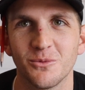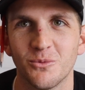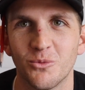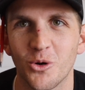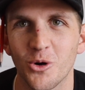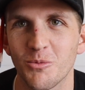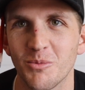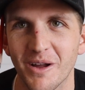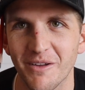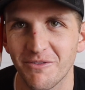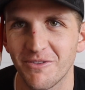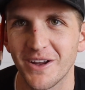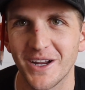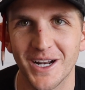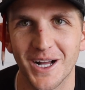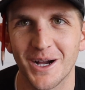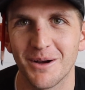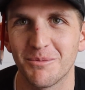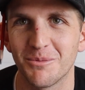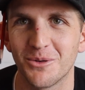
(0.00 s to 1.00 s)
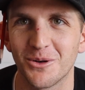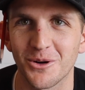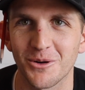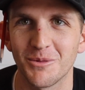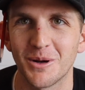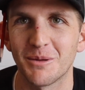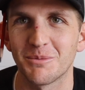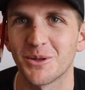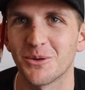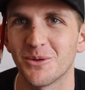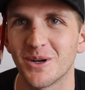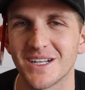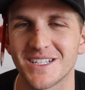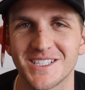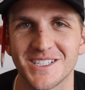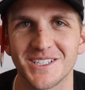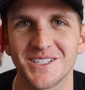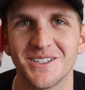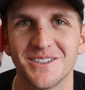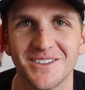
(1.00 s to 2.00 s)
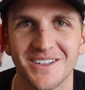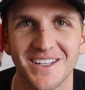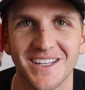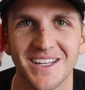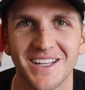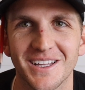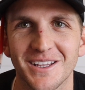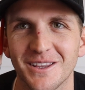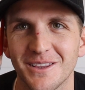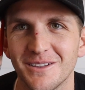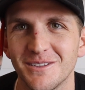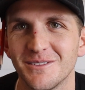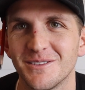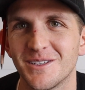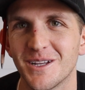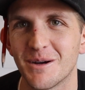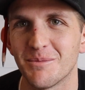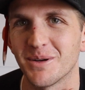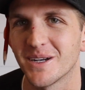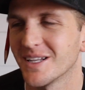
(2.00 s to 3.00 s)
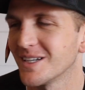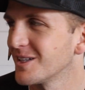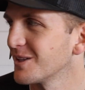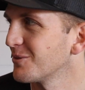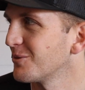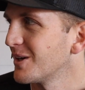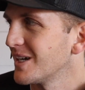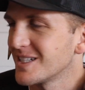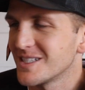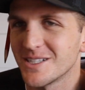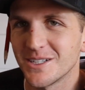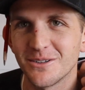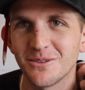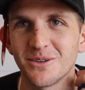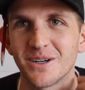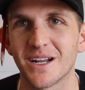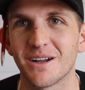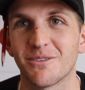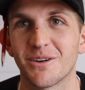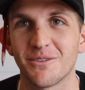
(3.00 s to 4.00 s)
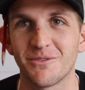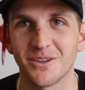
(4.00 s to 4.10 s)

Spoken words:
warm my feet up, warm up the wetsuit, dump it into the wetsuit, whatever.